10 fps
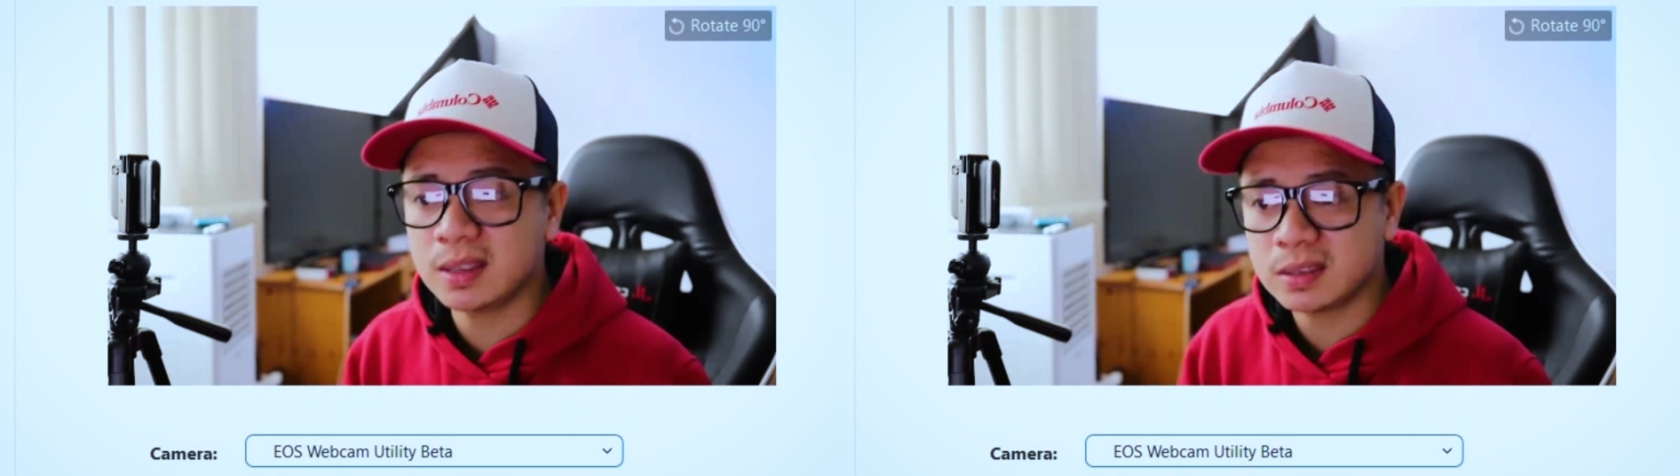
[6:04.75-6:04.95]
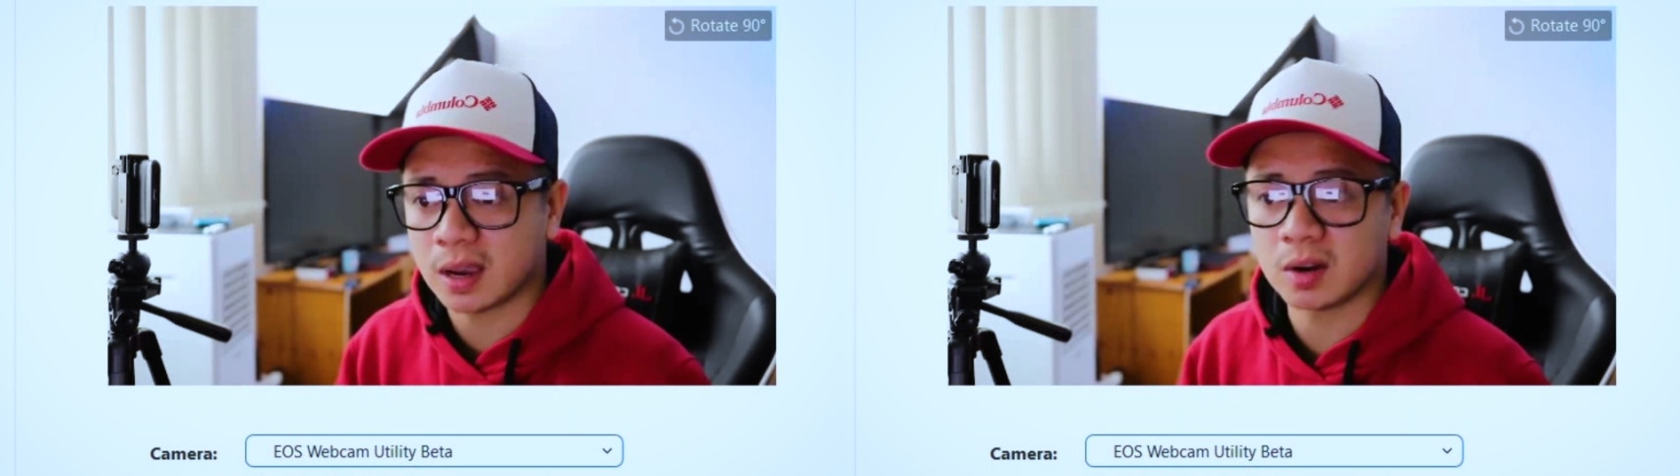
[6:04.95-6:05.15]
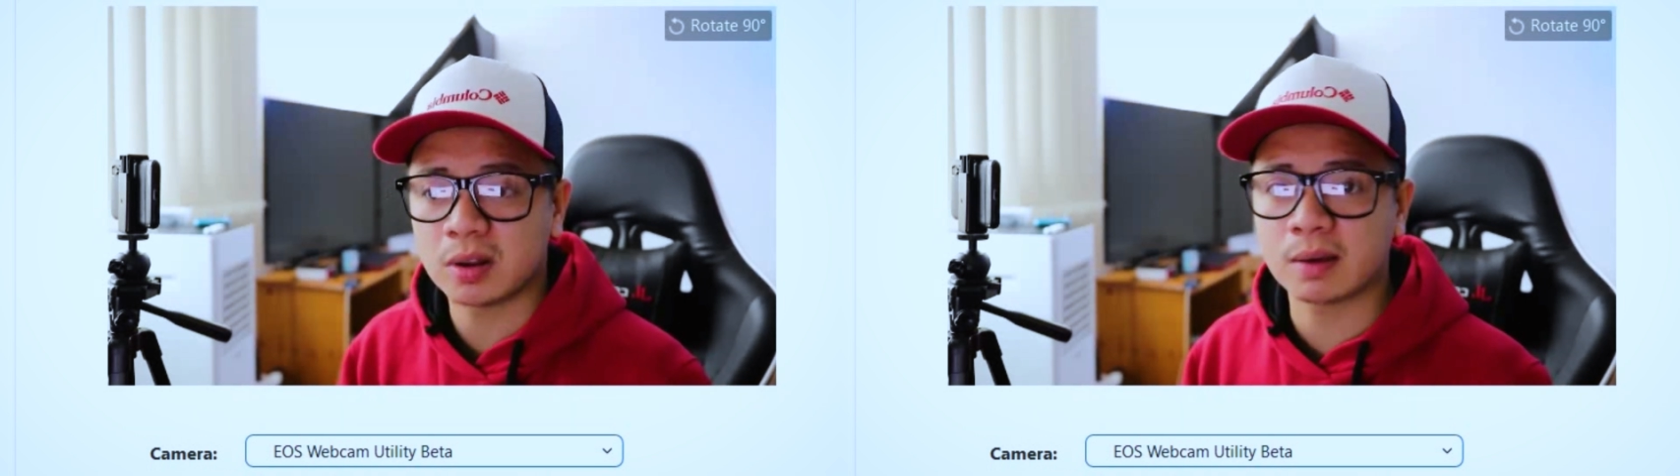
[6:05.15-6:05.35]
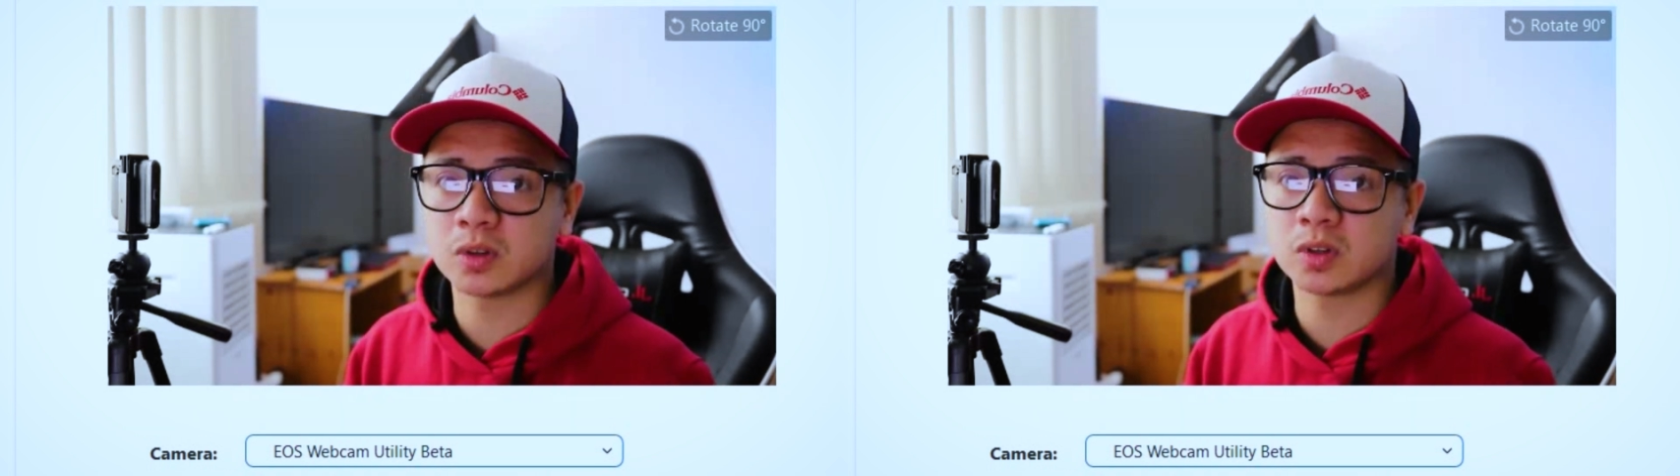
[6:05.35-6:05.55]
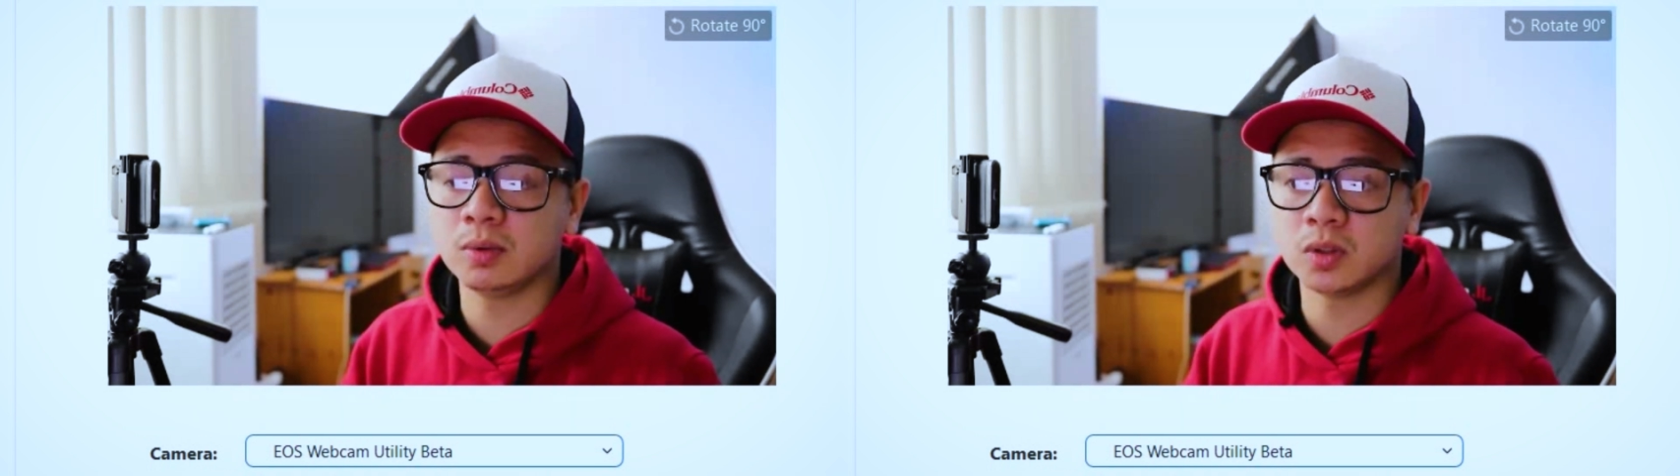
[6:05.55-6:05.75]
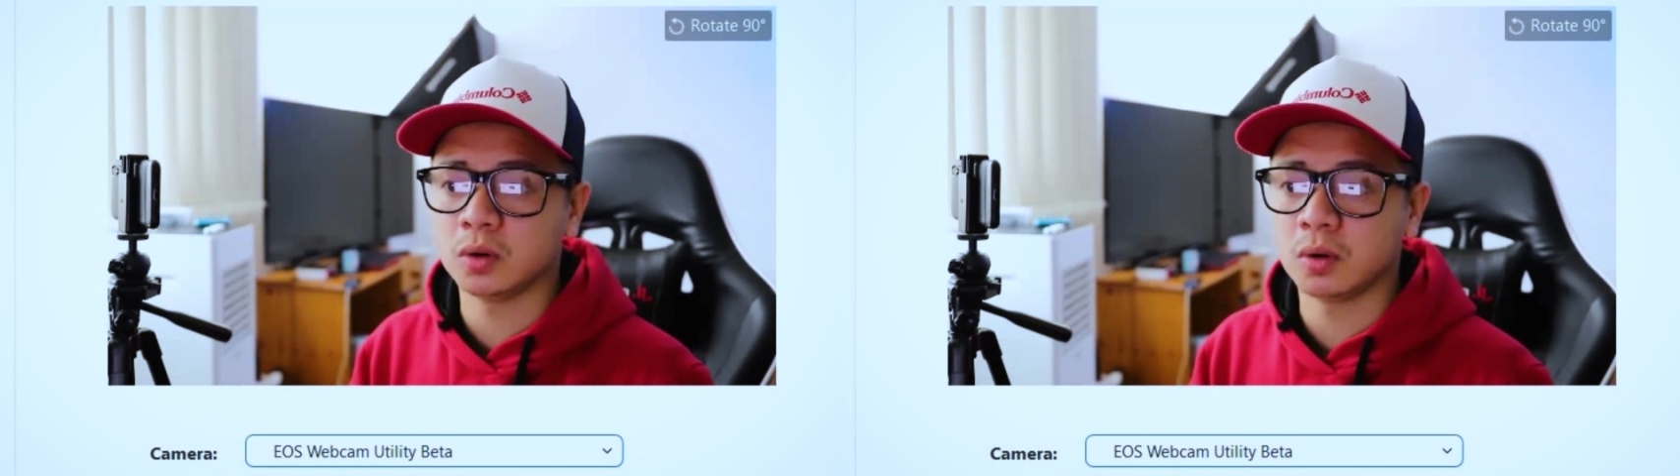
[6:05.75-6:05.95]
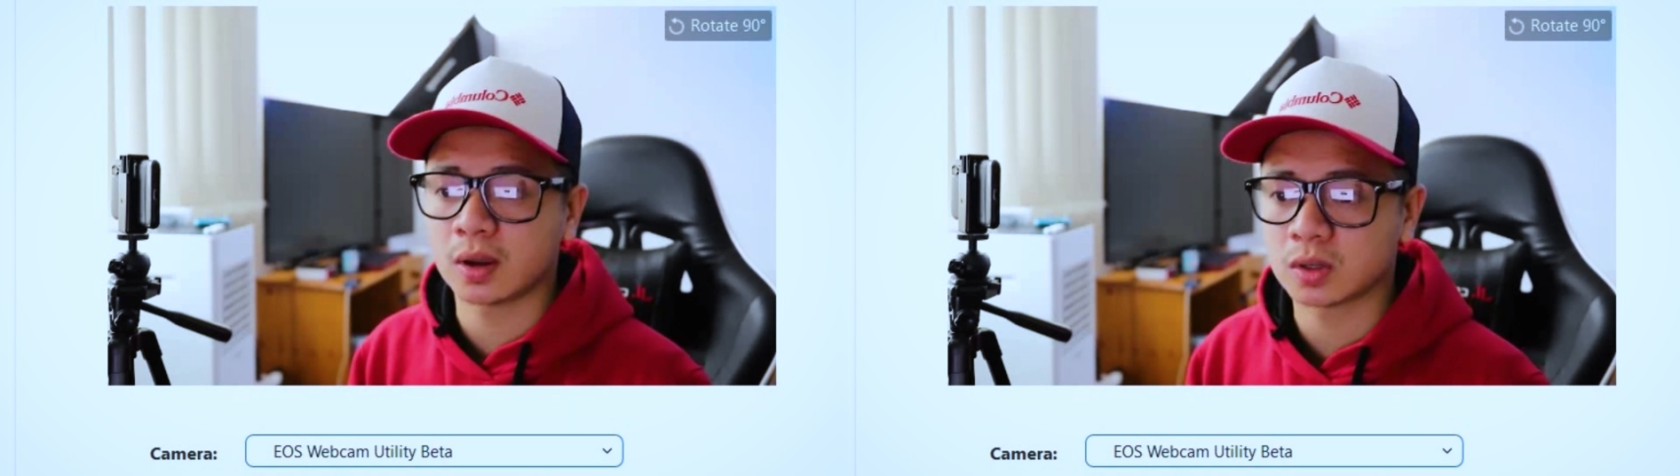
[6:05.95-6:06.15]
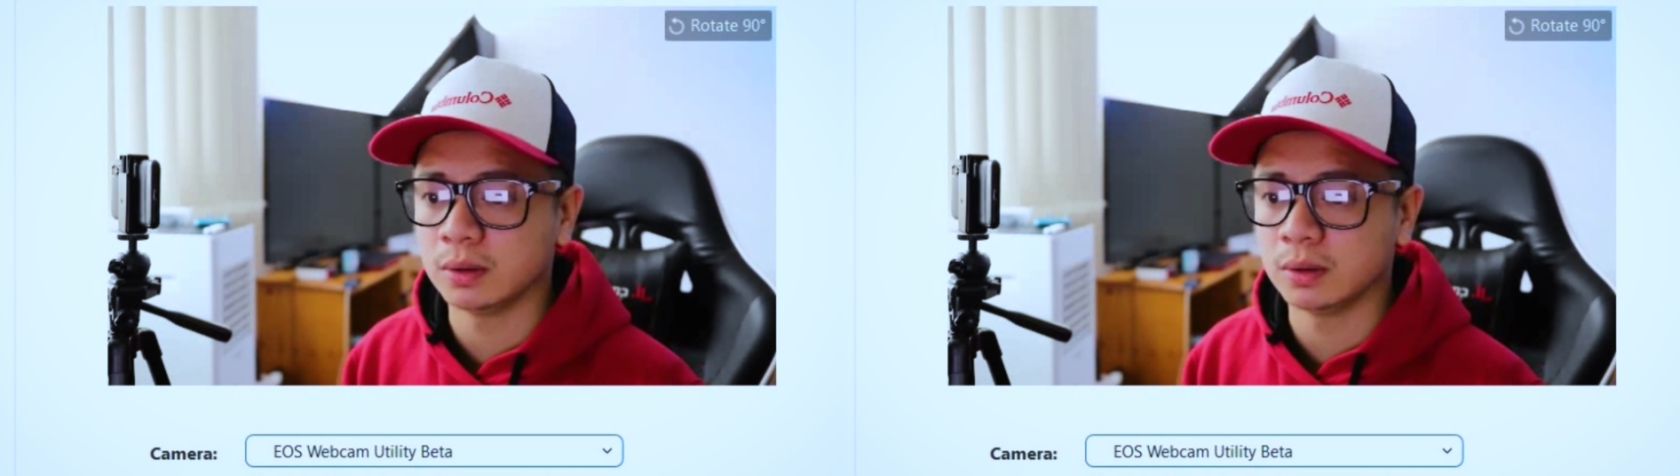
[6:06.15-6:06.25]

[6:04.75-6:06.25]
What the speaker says: I don't have to show it to you actually